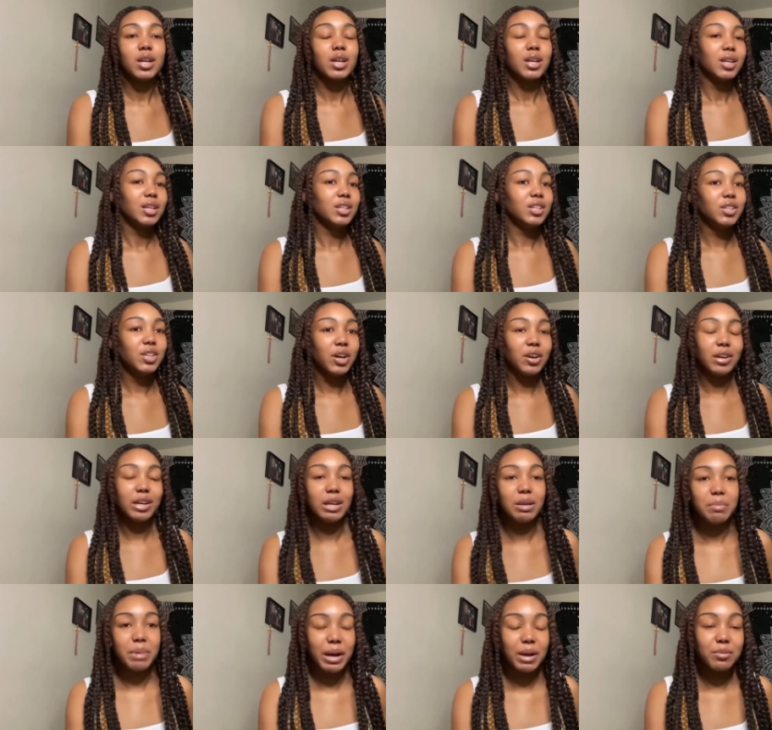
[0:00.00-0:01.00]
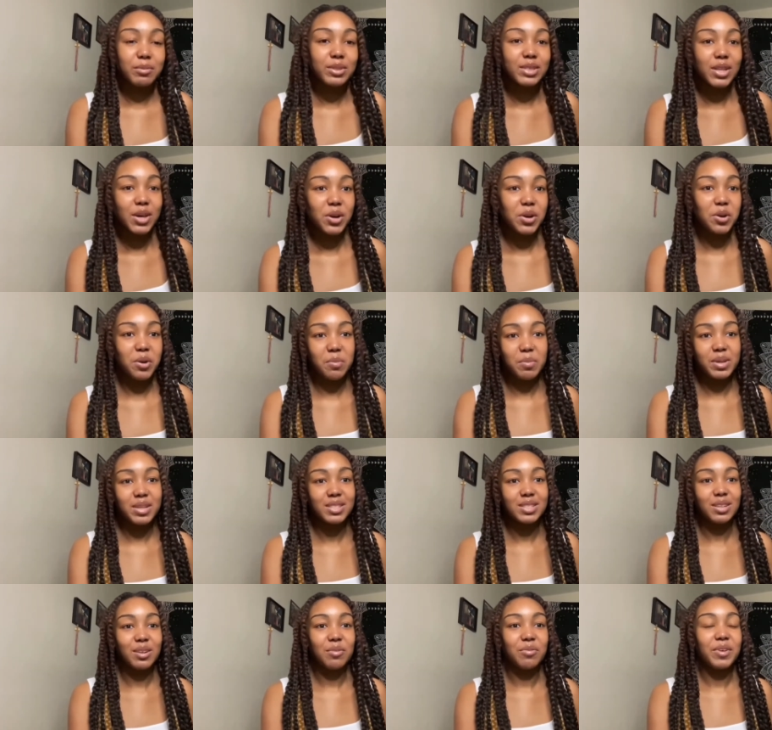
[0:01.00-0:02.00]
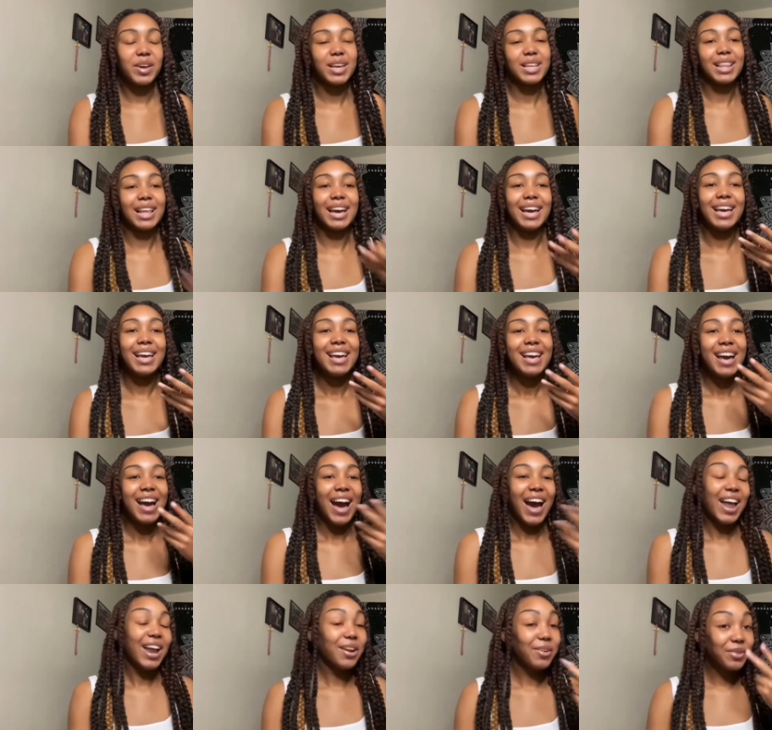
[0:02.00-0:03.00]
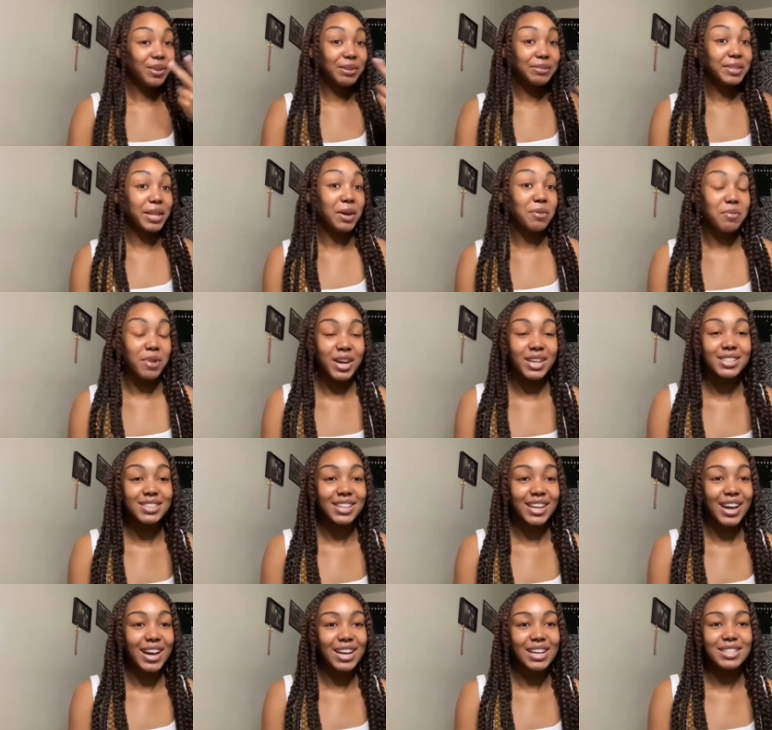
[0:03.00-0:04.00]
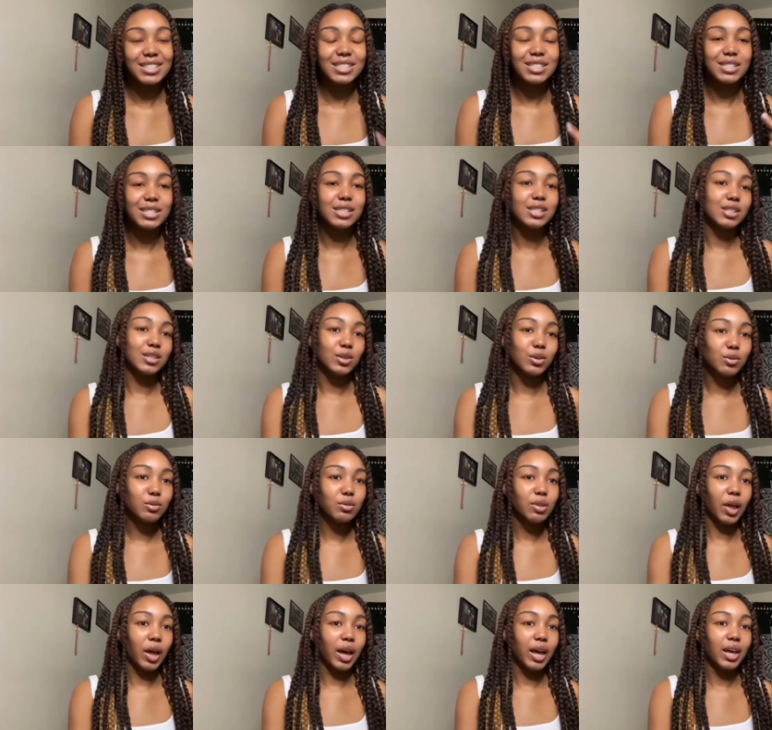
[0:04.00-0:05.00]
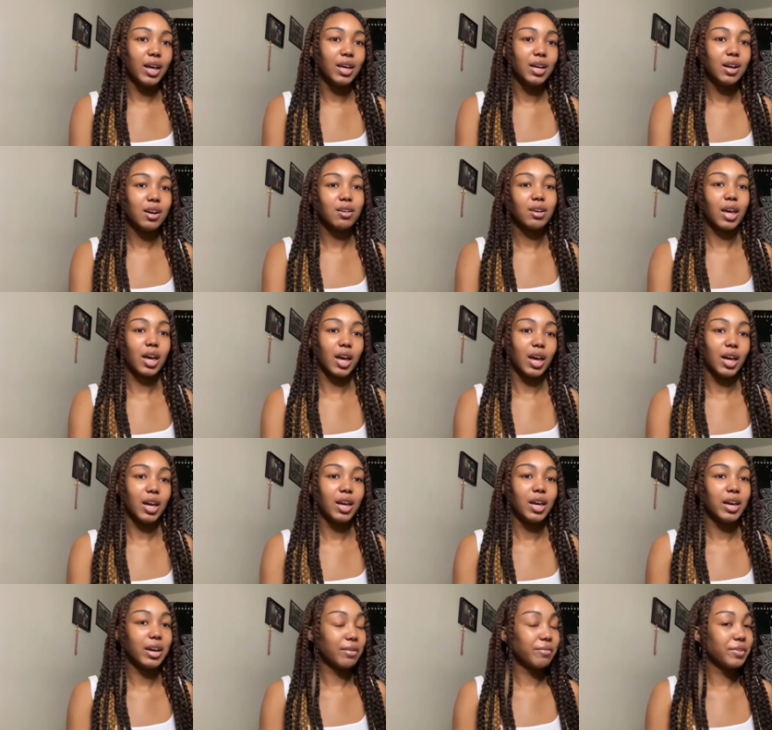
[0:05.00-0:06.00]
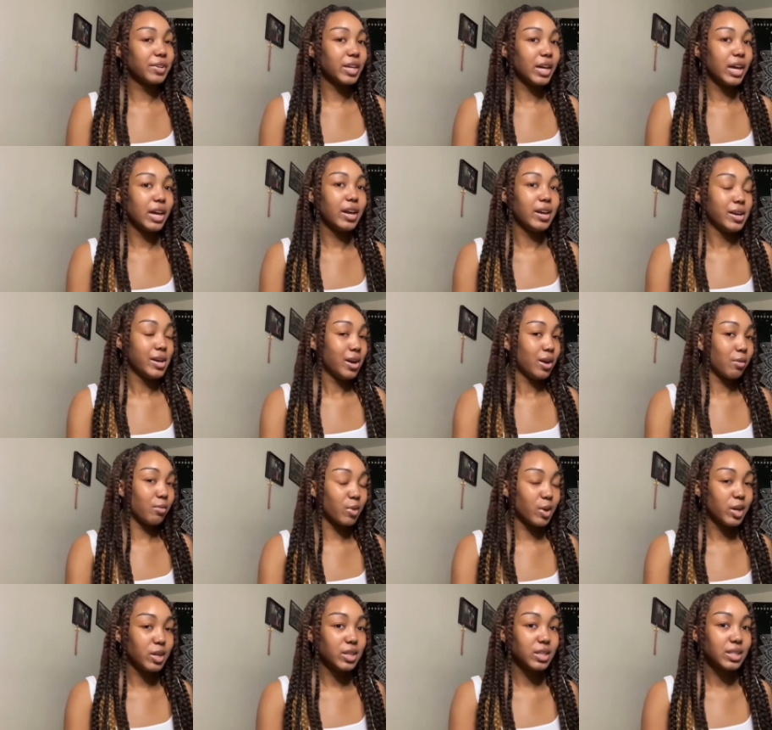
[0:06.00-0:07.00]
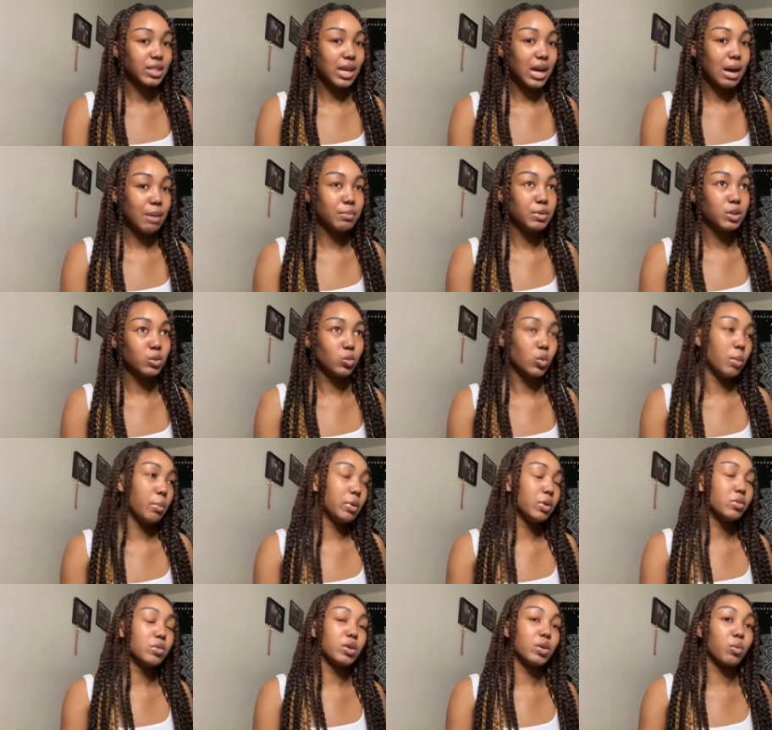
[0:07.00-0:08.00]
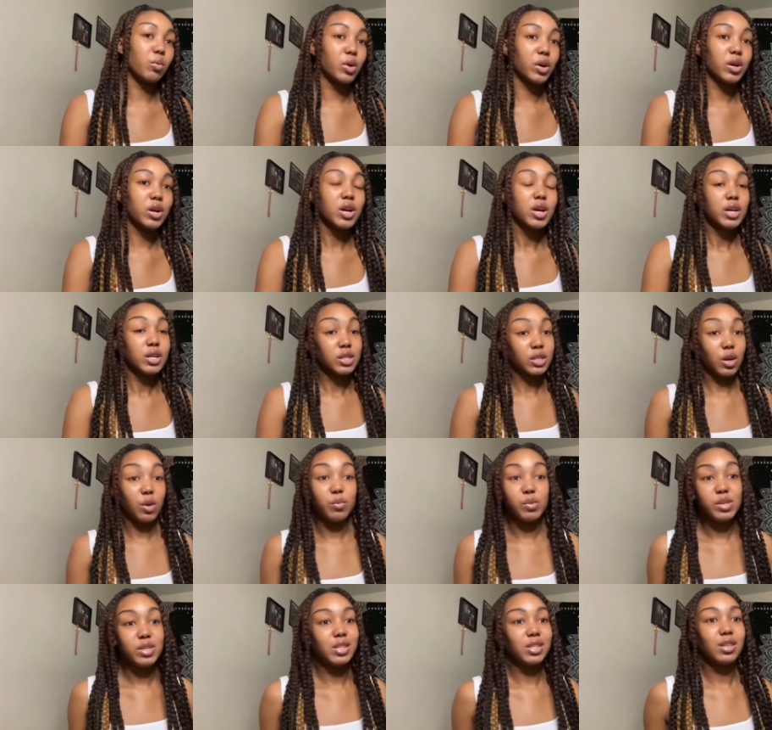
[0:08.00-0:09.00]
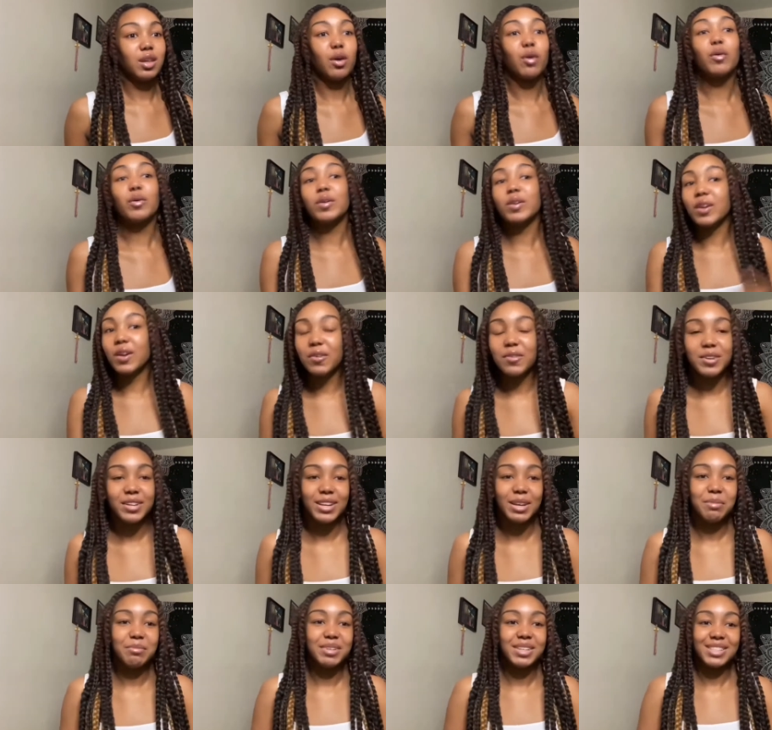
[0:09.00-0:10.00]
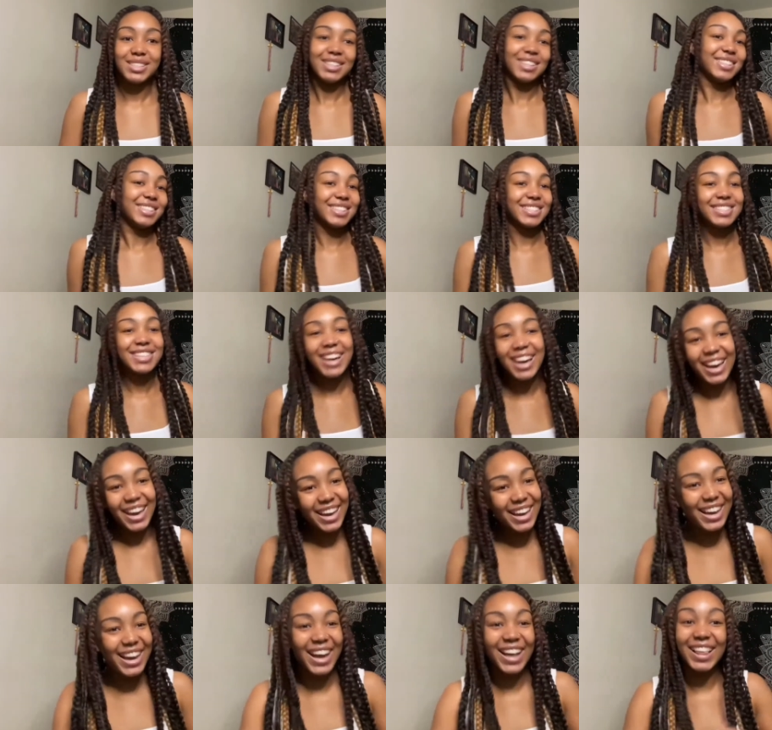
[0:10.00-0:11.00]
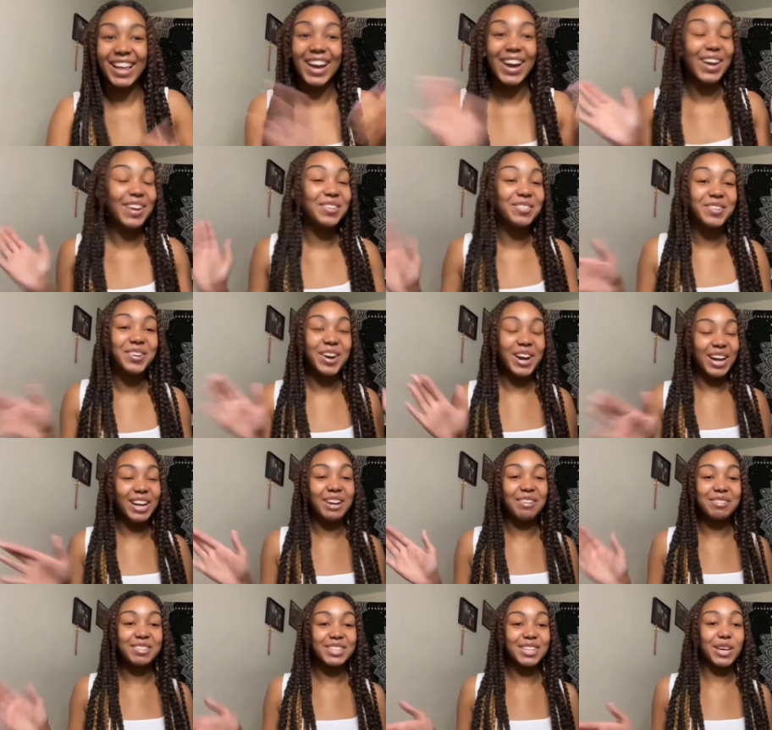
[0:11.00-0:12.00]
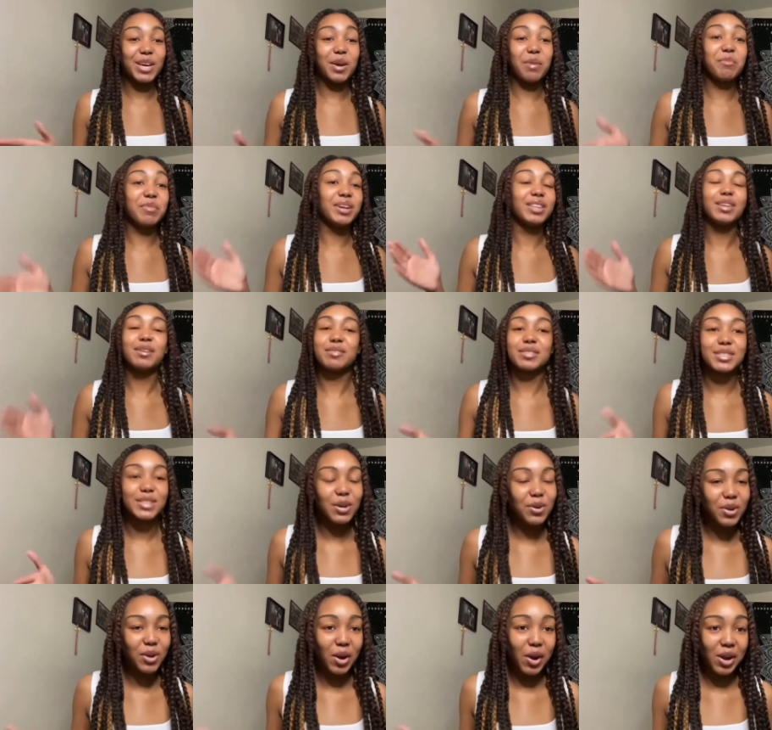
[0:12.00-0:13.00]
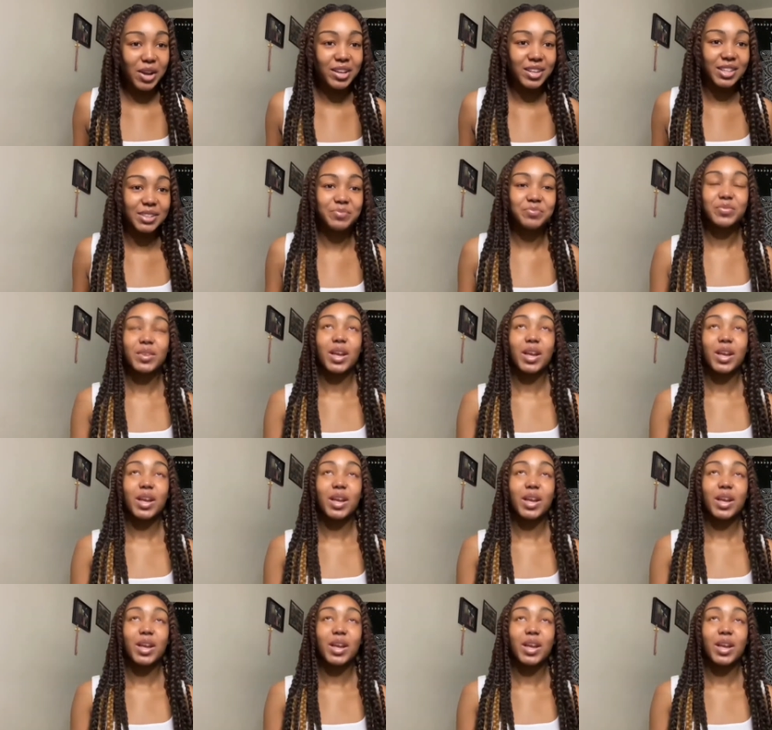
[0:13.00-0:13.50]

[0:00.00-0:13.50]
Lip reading: you know, anybody was home because of the fact, like, I don't know if they watched the house and just knew, like, okay, every day around this time this woman going to work, so we just gonna go in there bitch and just take out. Like, I don't know how they was thinking, but there was no car here.